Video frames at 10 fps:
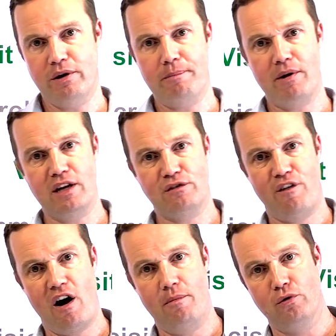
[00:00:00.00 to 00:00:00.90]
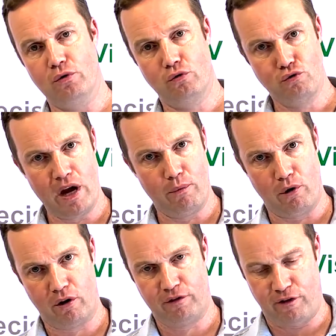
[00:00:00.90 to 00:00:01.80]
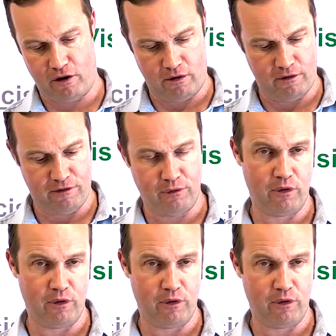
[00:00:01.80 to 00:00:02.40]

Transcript: Embrace Farm, who do great work for